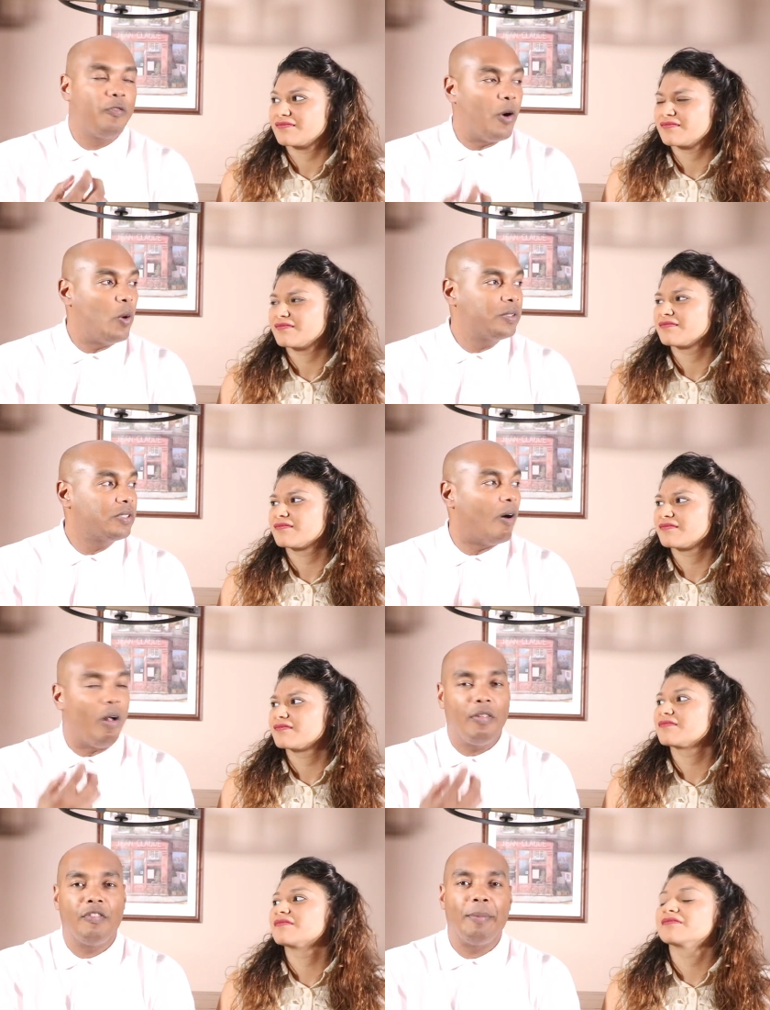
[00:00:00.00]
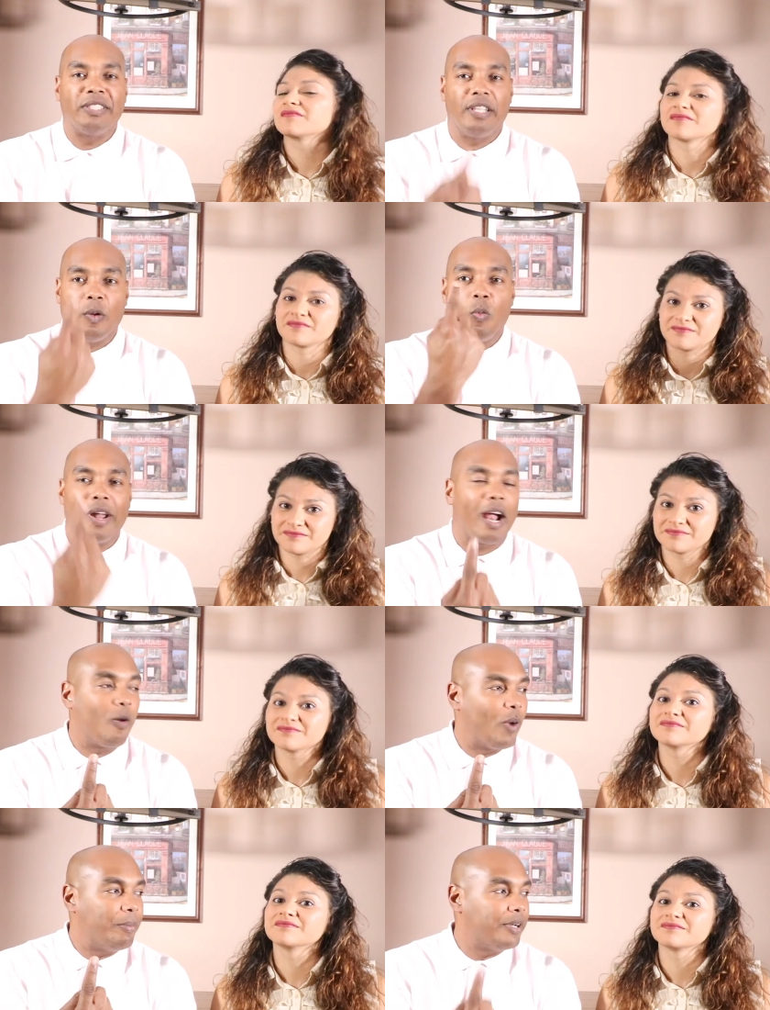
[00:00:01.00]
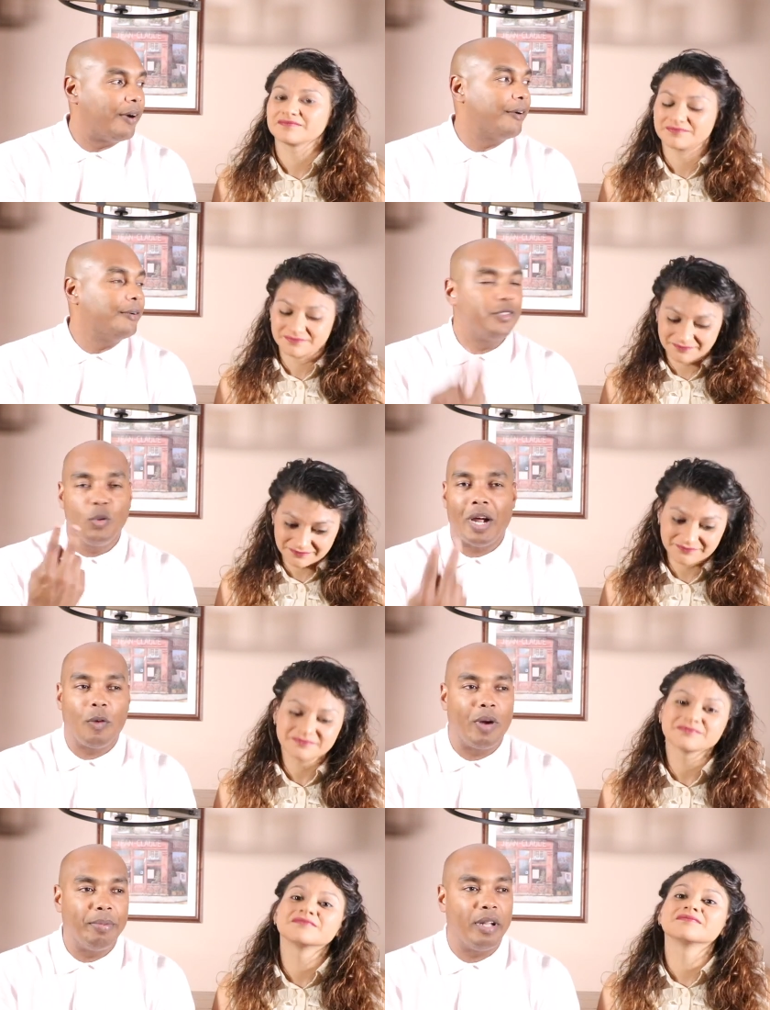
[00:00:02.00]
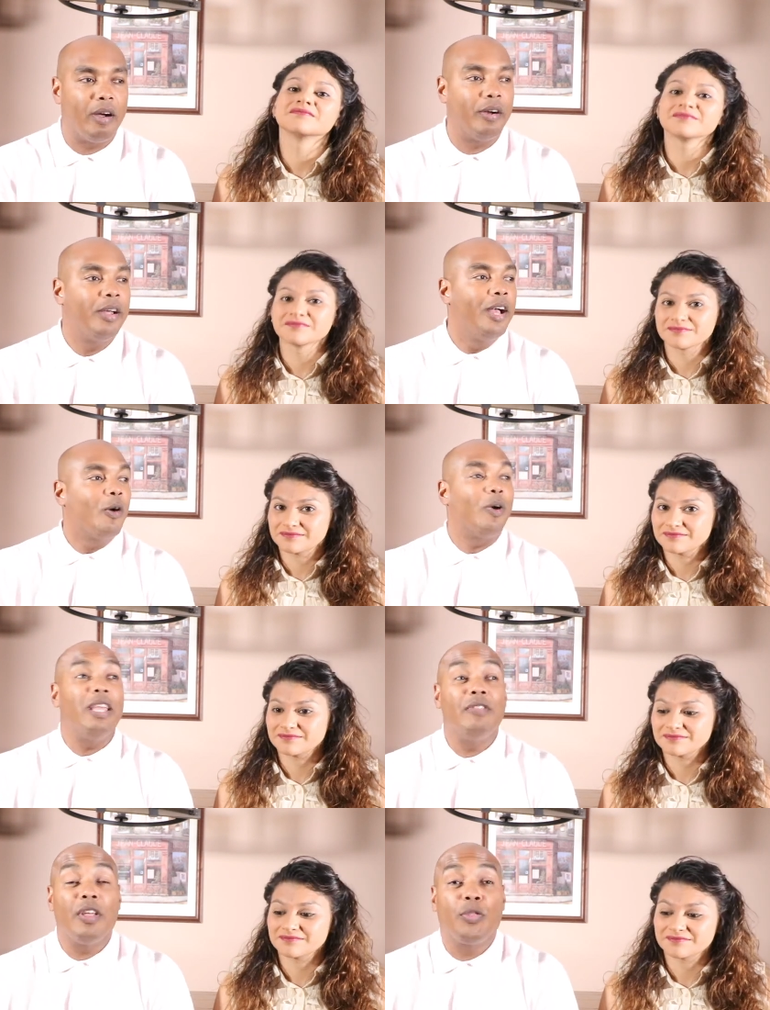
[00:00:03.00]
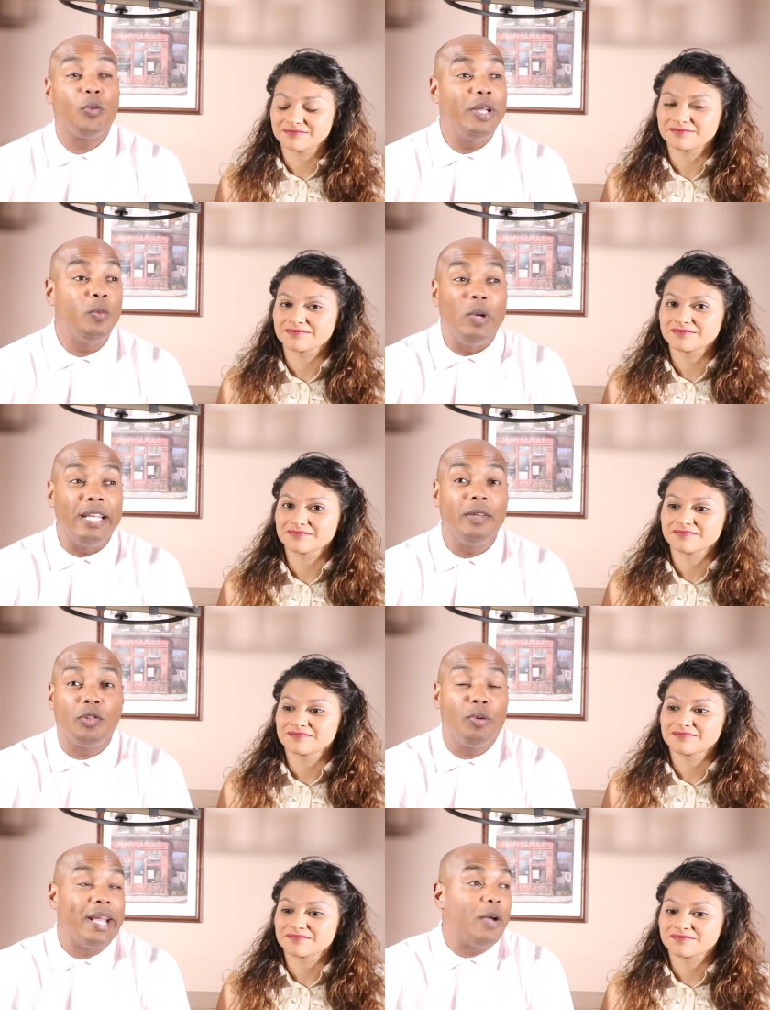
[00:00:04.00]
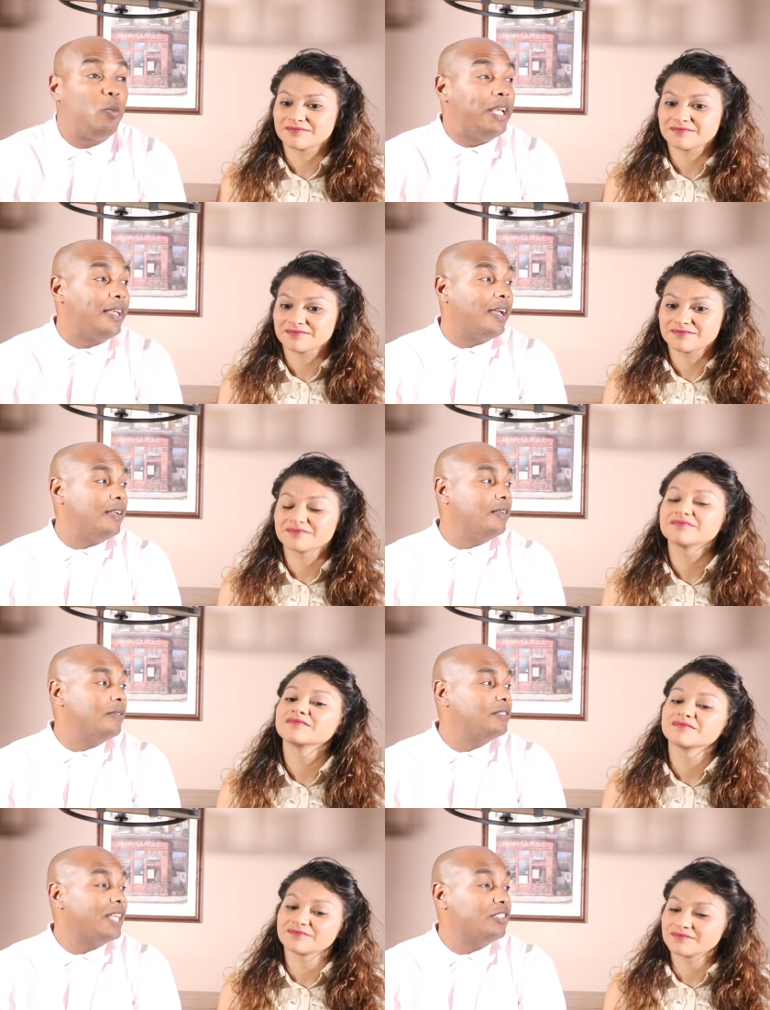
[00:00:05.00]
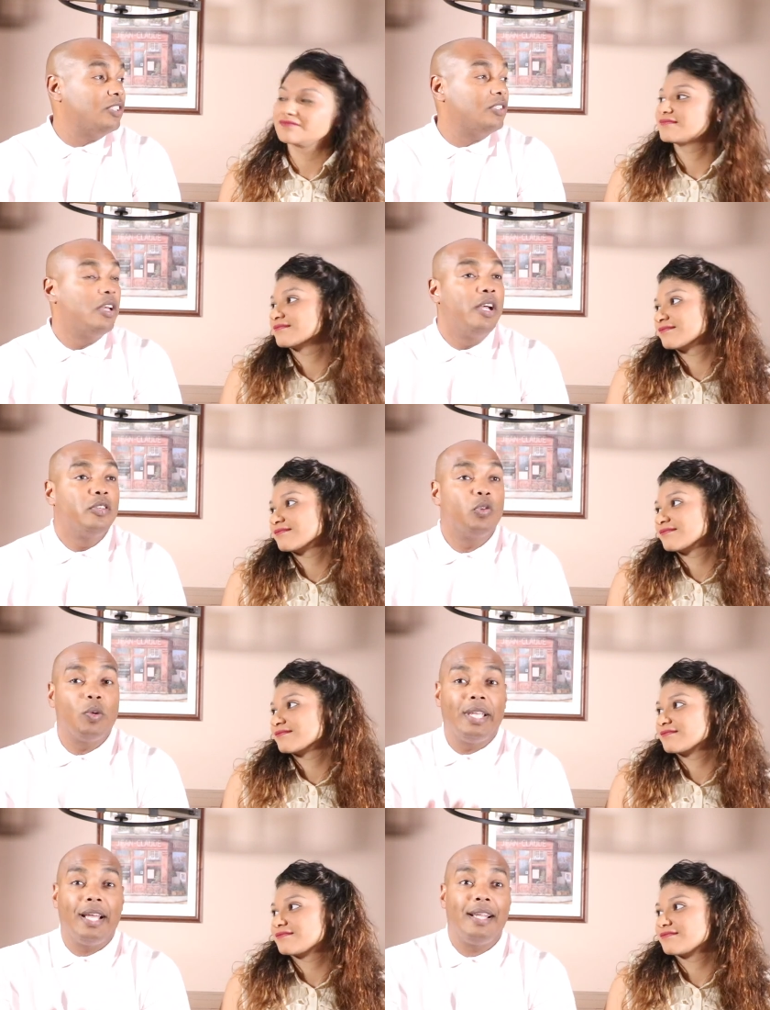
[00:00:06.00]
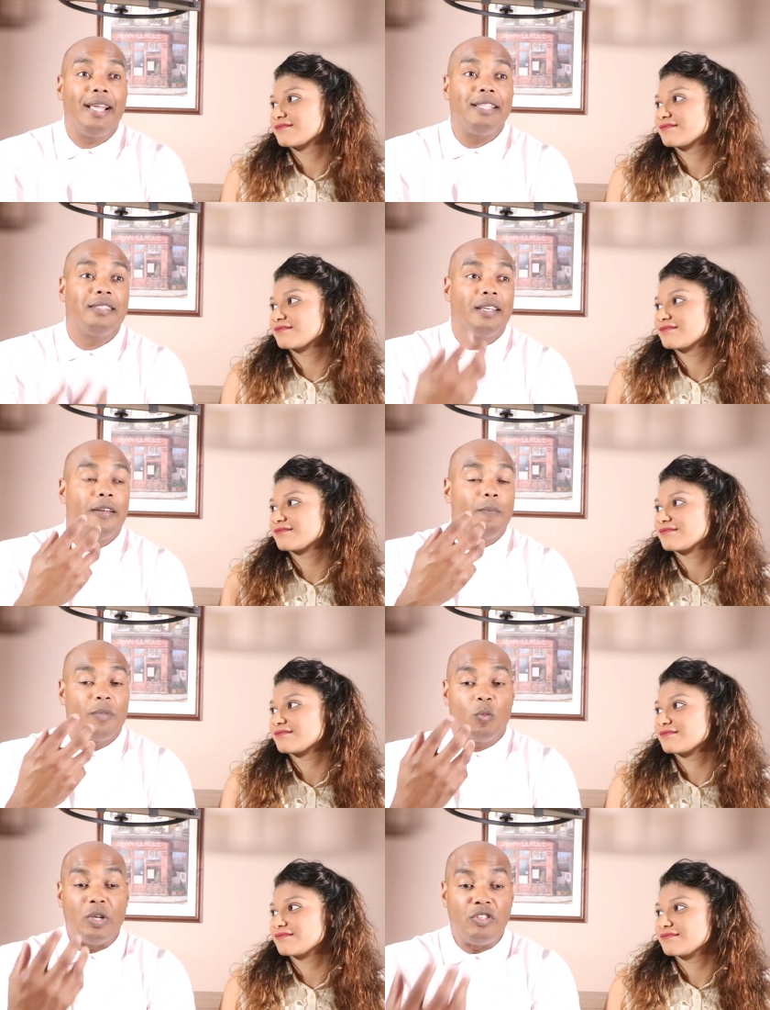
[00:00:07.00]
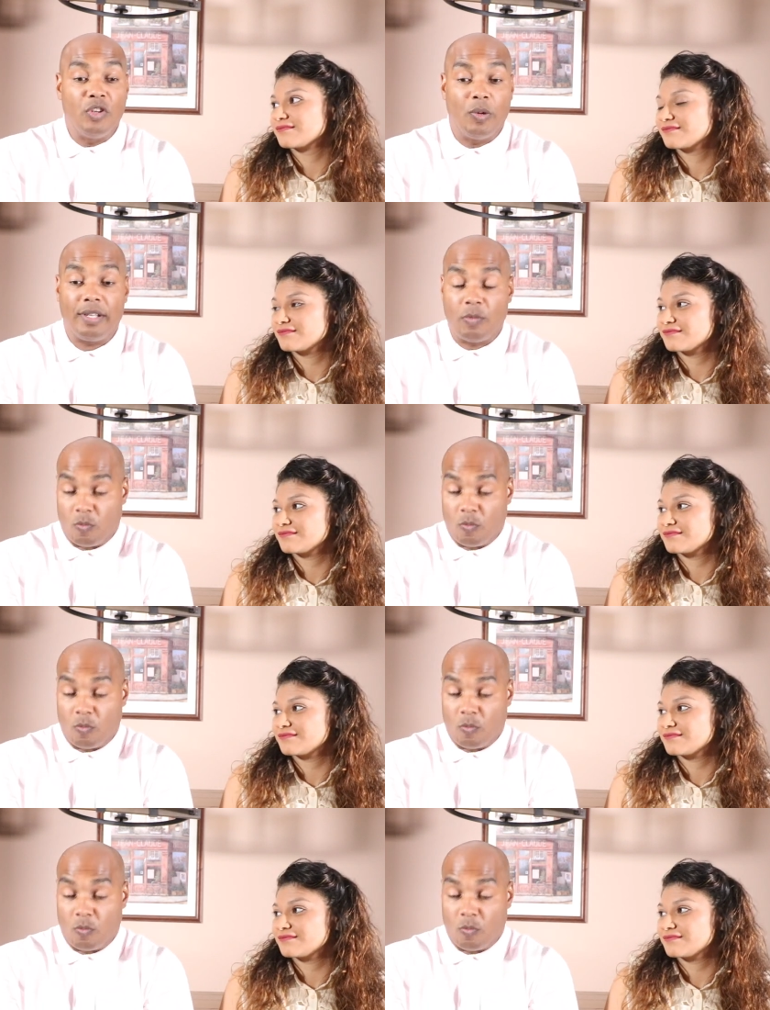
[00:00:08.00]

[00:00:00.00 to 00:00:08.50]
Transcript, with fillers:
Speaker 1: folks all the information in a one hour webinar or a two hour webinar or even a three week, three day weekend session. So again, it's we do it